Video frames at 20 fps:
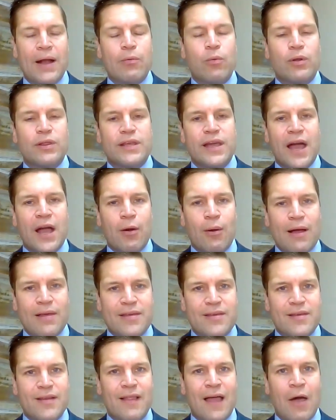But what the
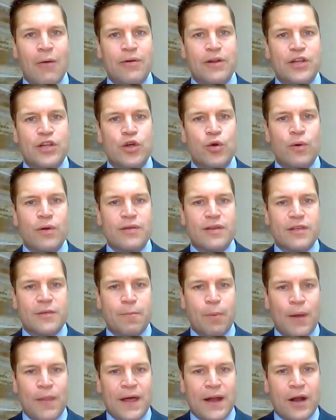IRS is allowing you to do is to
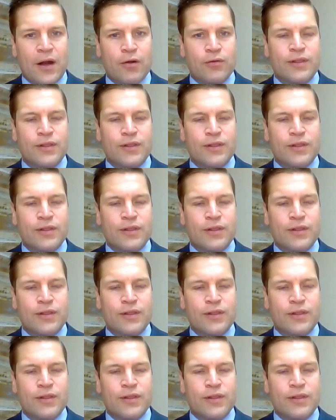spread that